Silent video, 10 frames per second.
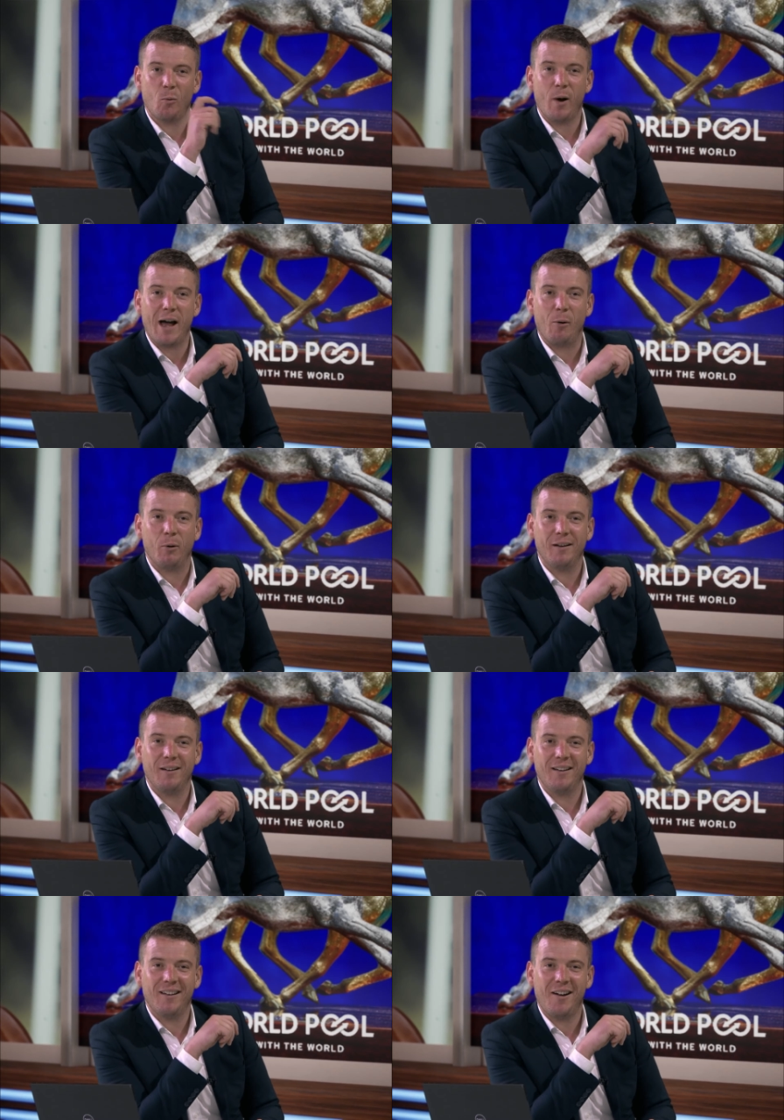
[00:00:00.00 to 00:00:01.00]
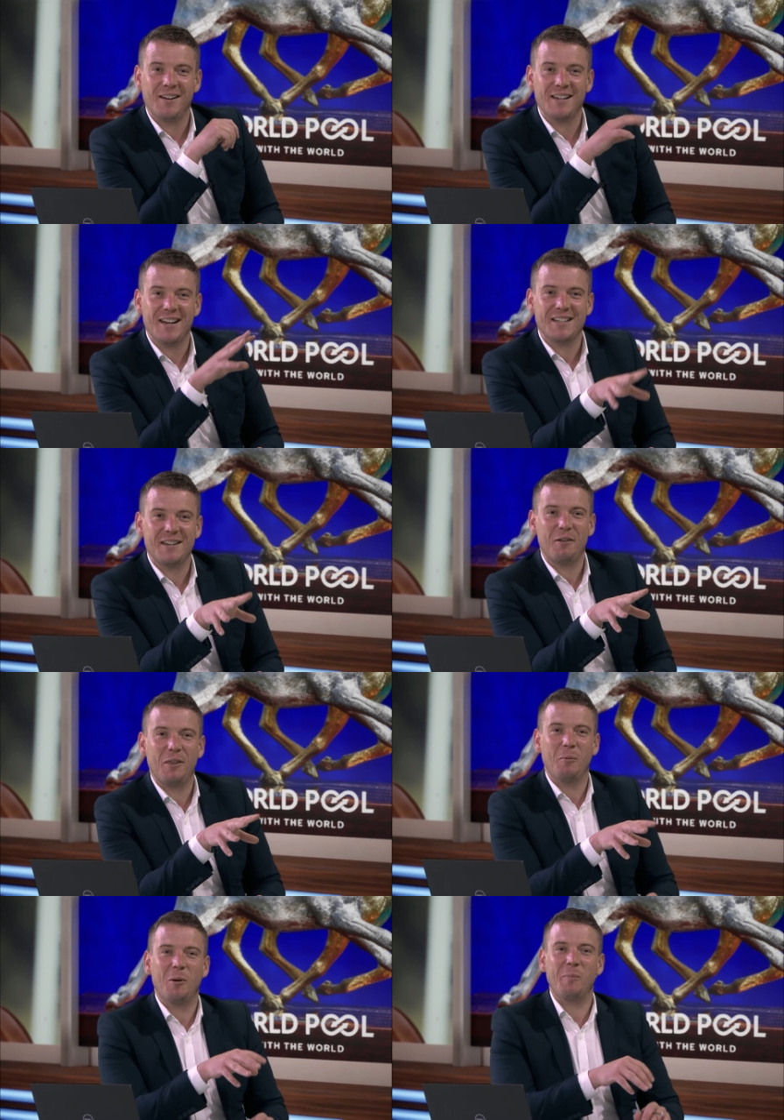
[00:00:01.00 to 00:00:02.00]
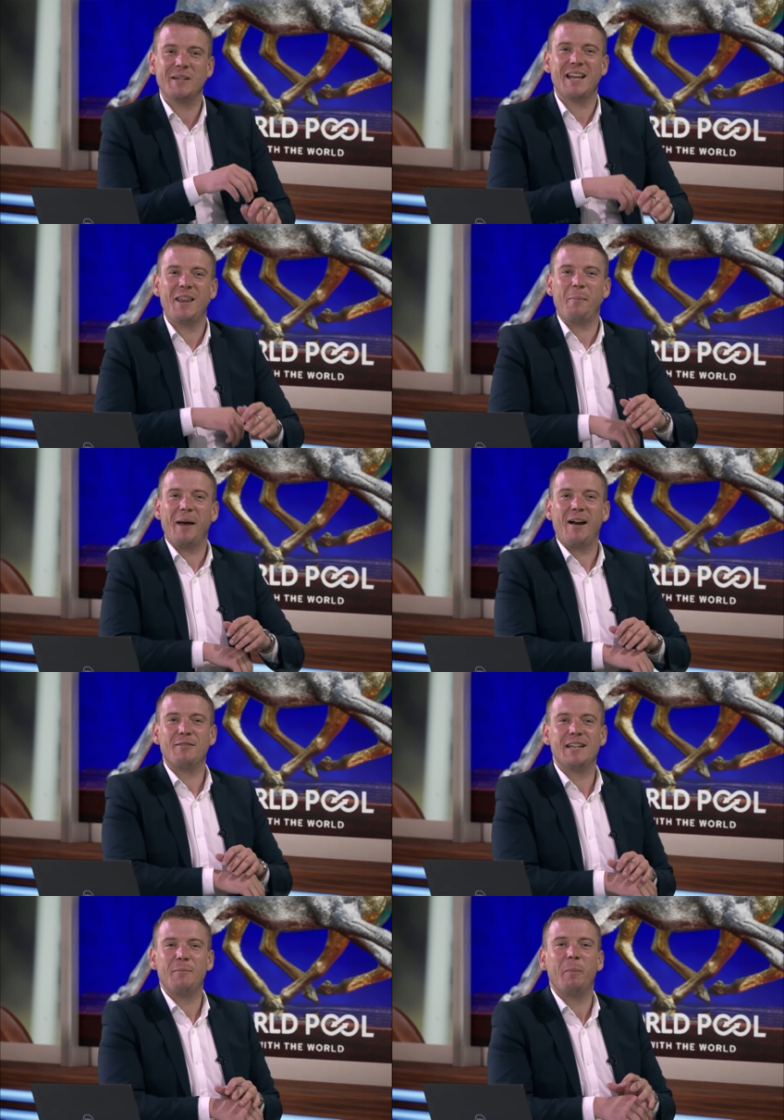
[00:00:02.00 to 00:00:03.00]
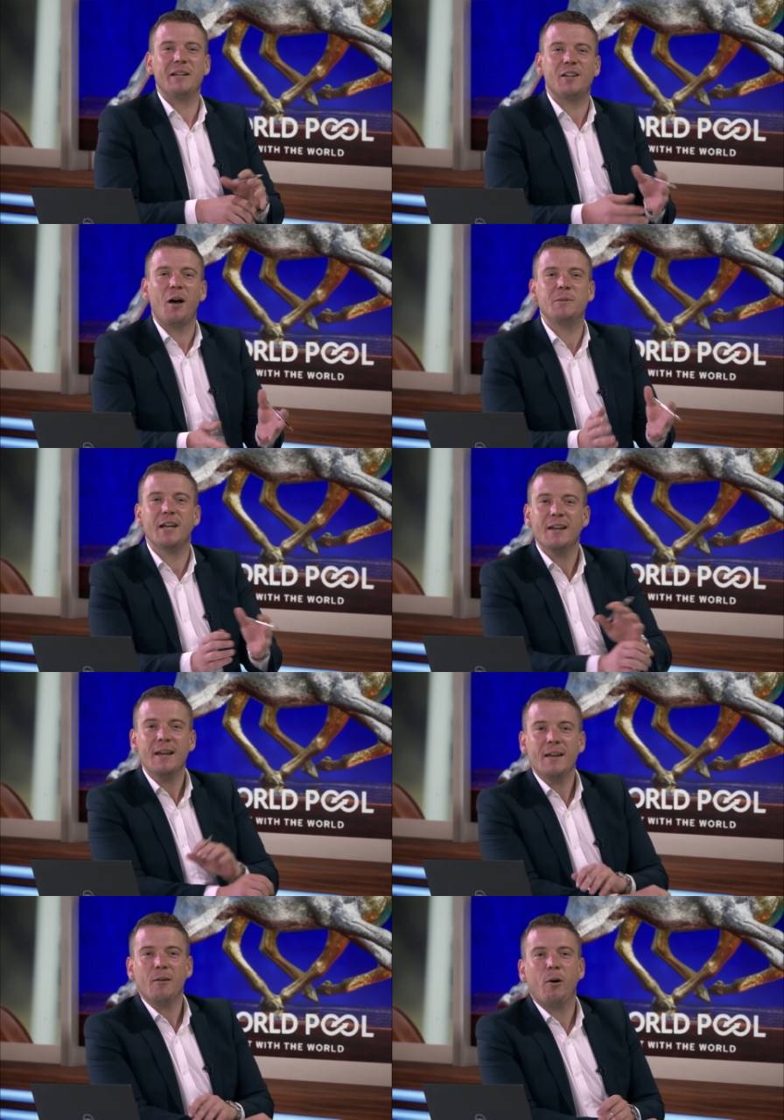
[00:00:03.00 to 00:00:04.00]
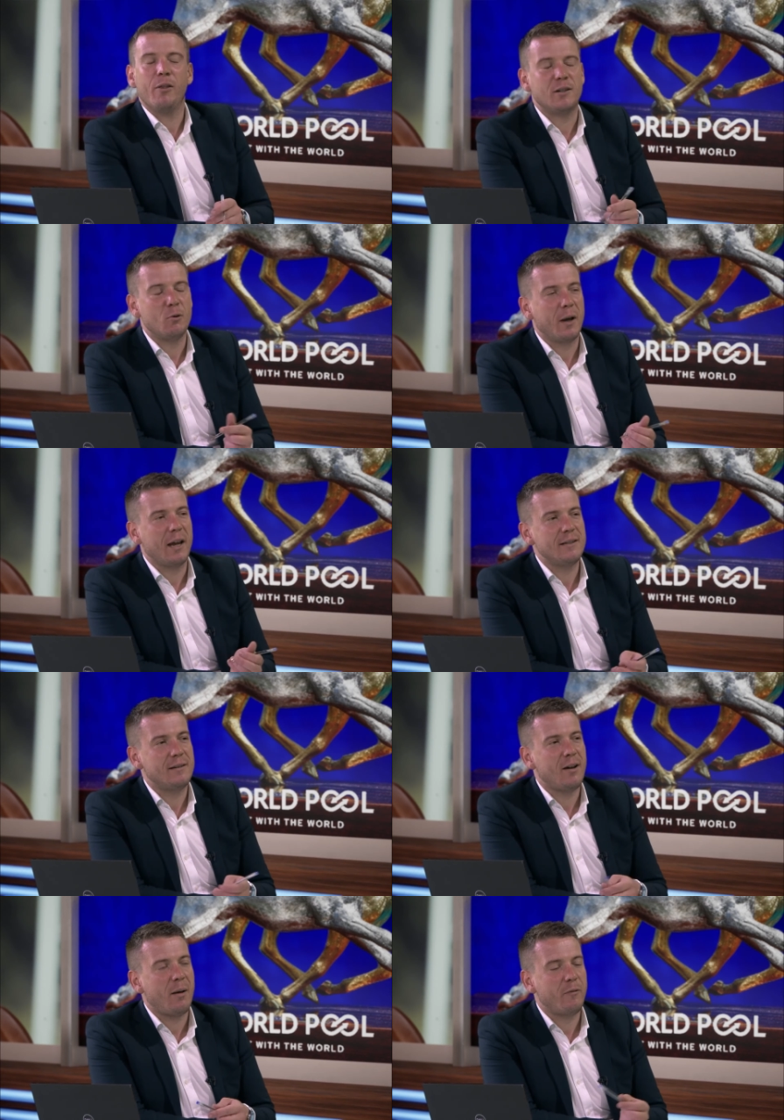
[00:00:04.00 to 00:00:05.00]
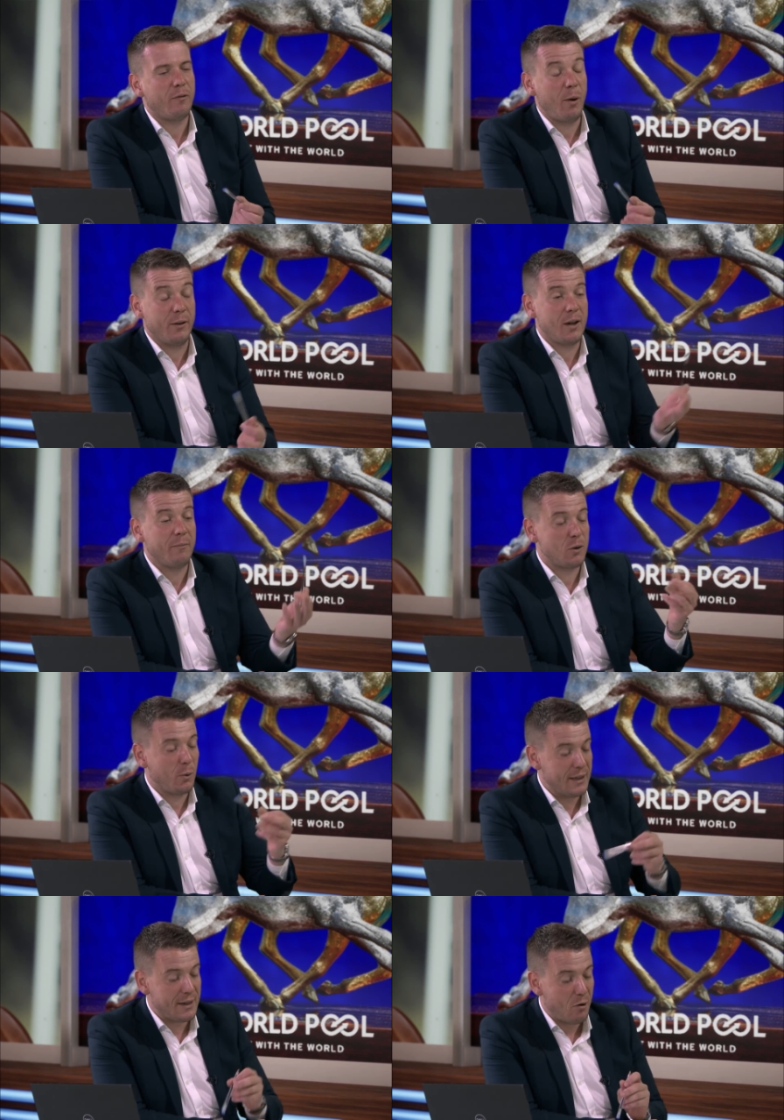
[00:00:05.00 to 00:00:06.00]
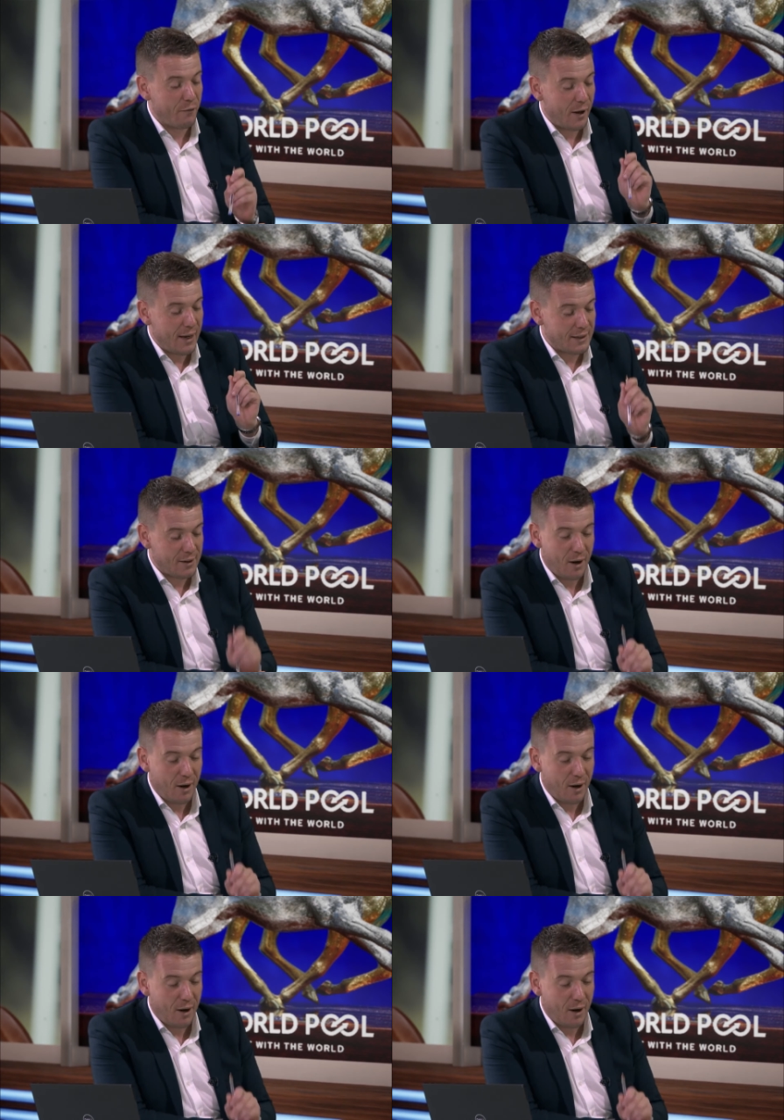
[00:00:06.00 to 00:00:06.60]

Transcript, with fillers: Wow. I didn't necessarily think we were going to be saying that about Arecibo, but it's time to well, the talking time for well, the time for talking is over. It's